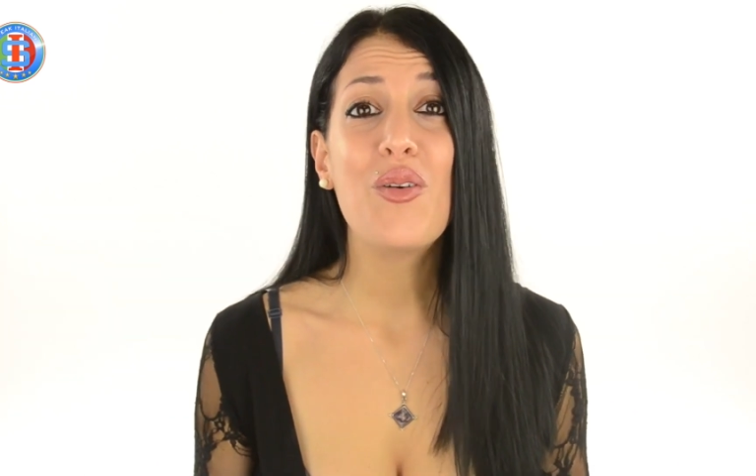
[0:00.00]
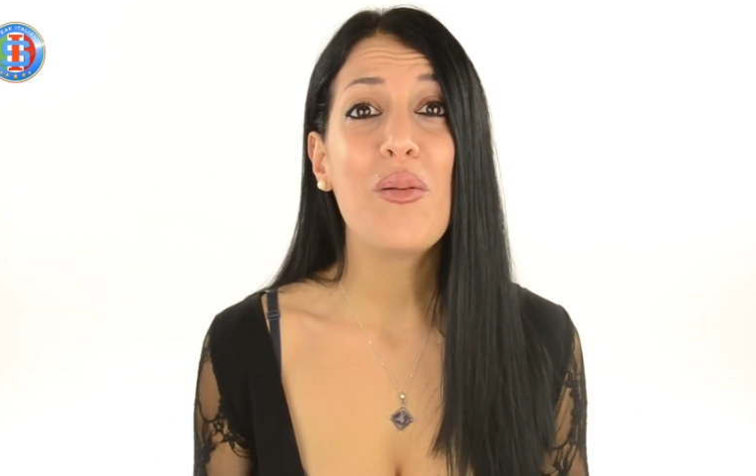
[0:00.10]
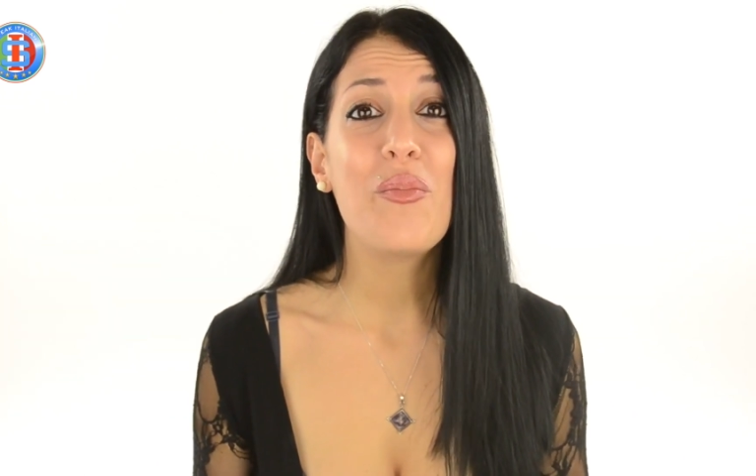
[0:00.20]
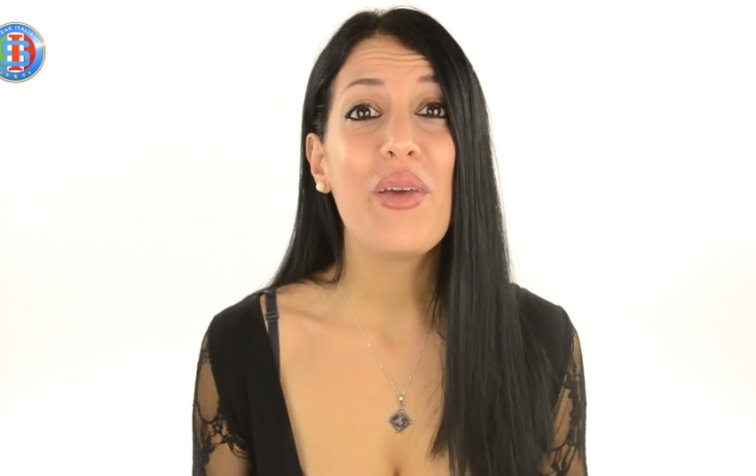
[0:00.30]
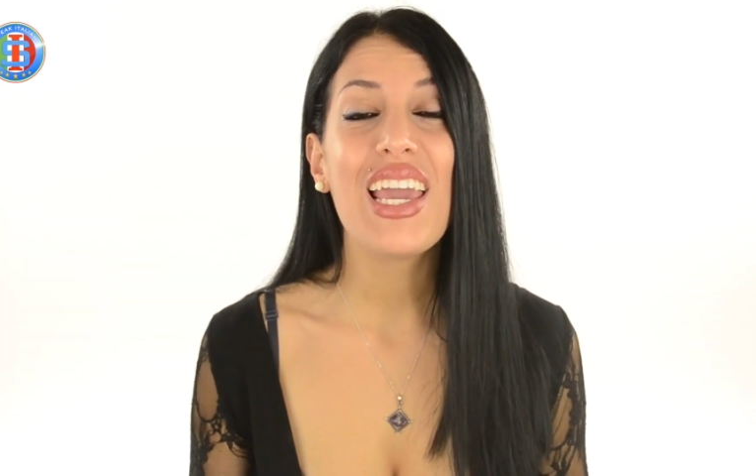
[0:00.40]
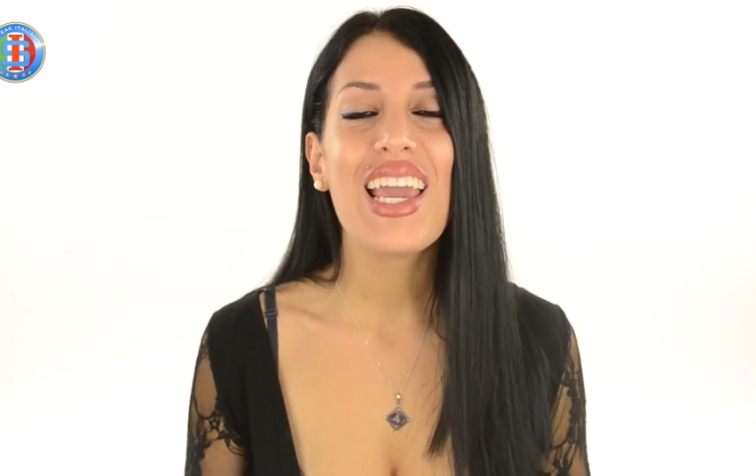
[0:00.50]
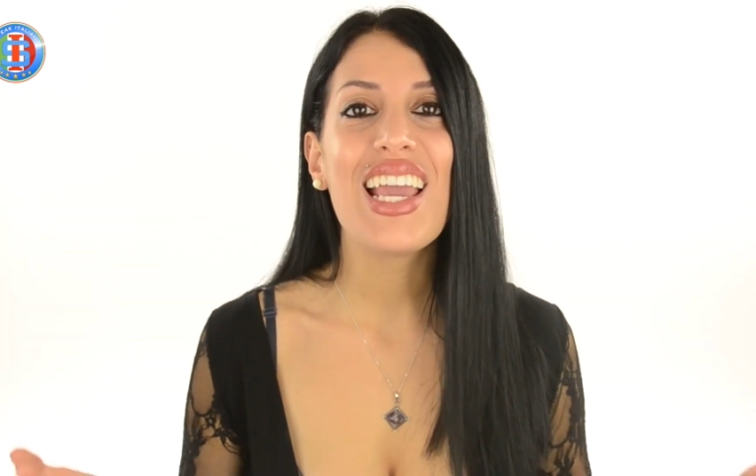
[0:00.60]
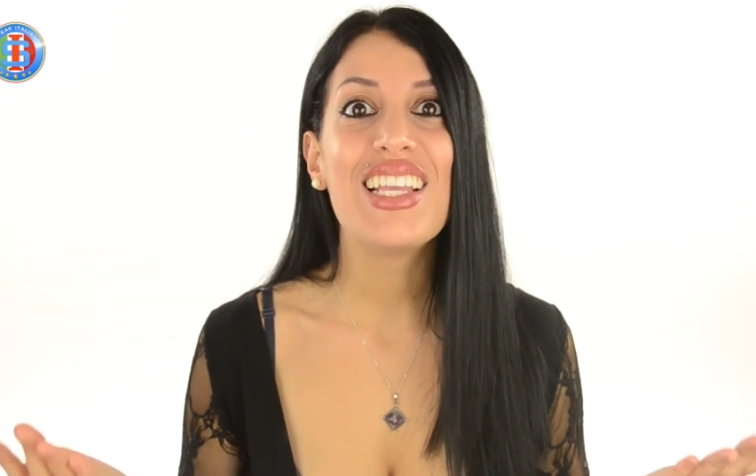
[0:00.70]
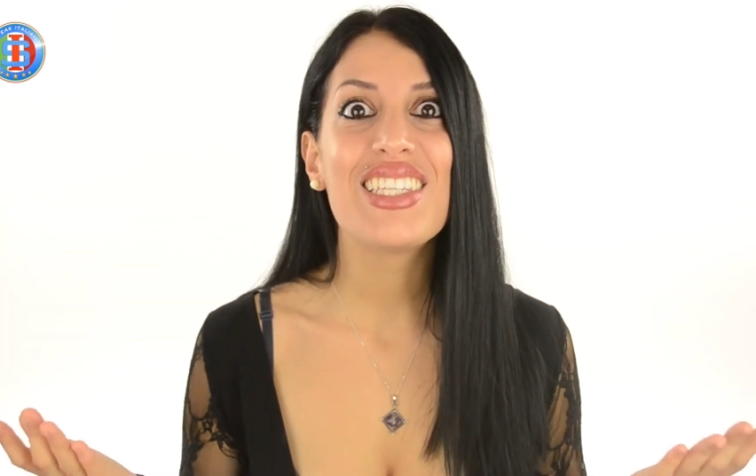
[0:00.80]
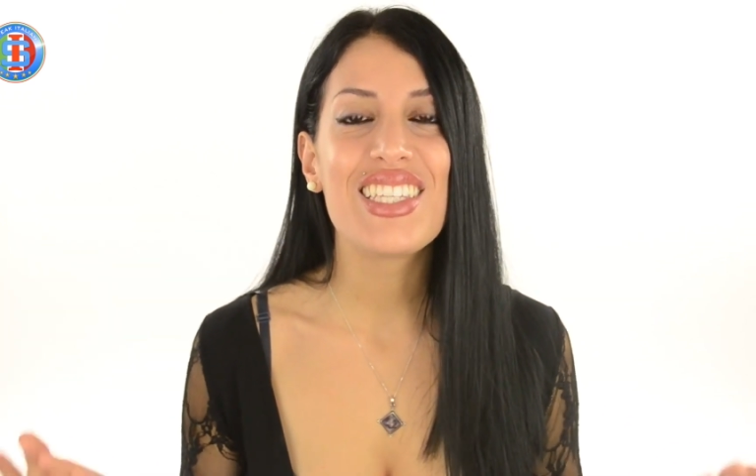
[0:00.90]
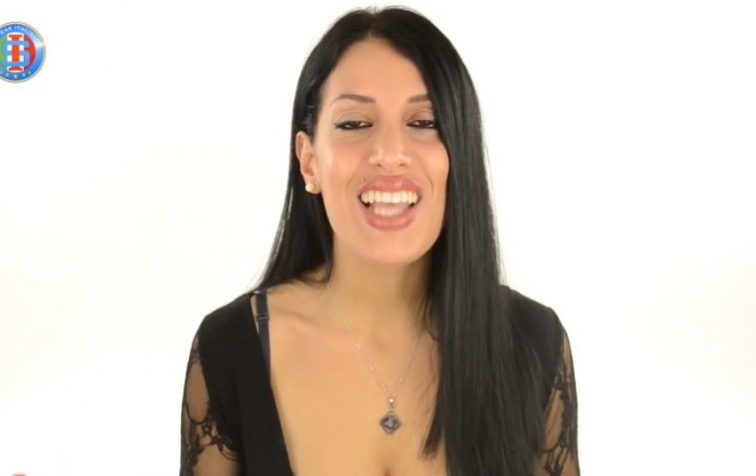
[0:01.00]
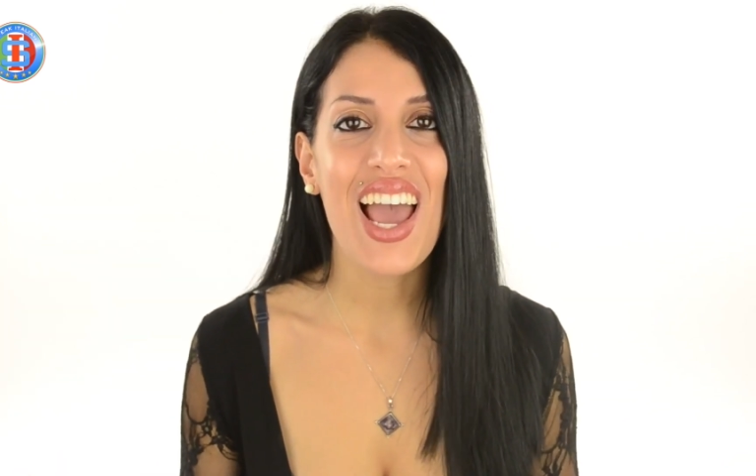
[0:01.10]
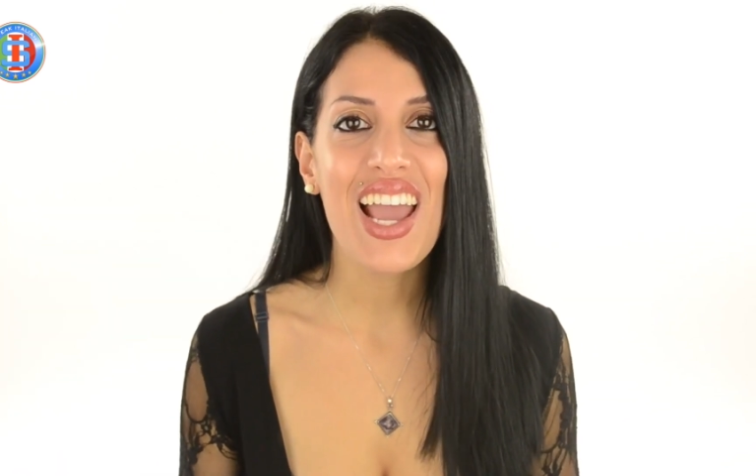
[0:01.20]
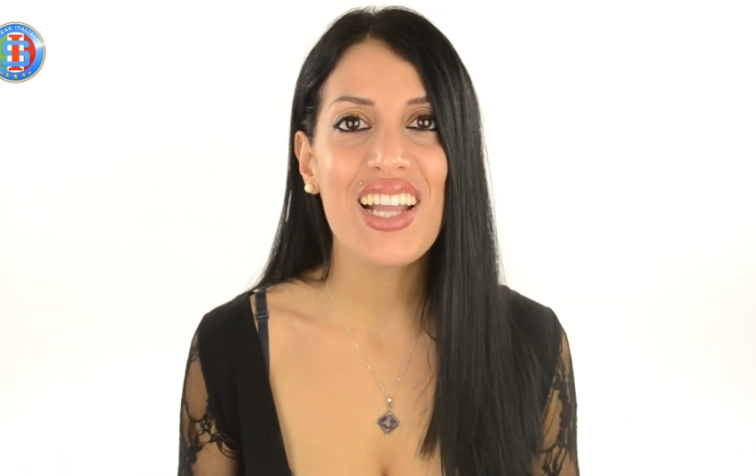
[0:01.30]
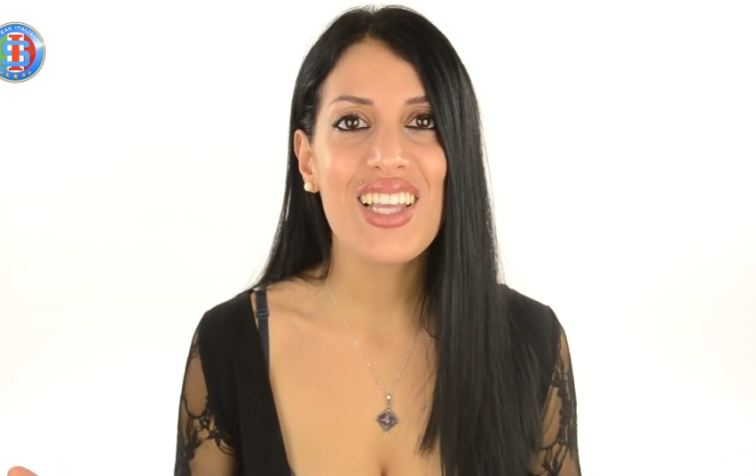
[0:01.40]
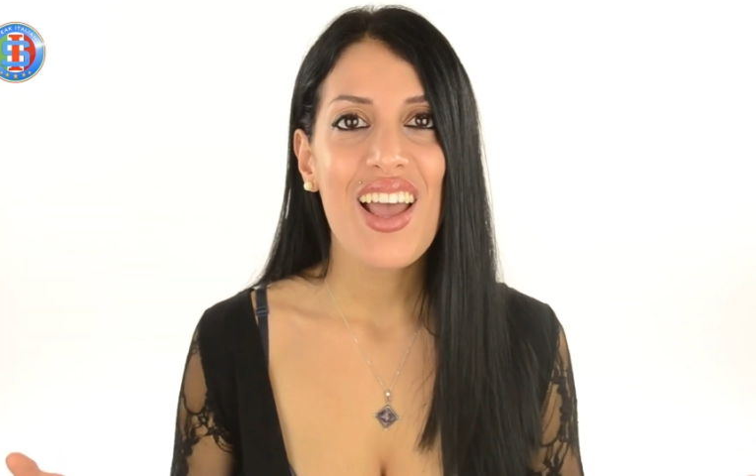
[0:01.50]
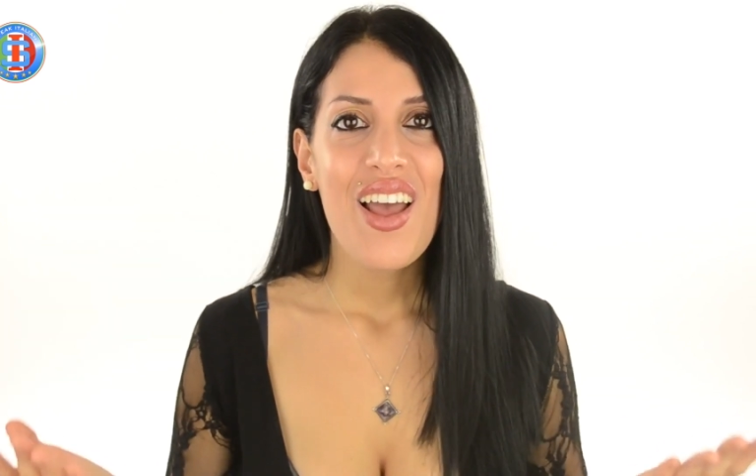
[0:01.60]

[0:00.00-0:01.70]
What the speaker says: will be inside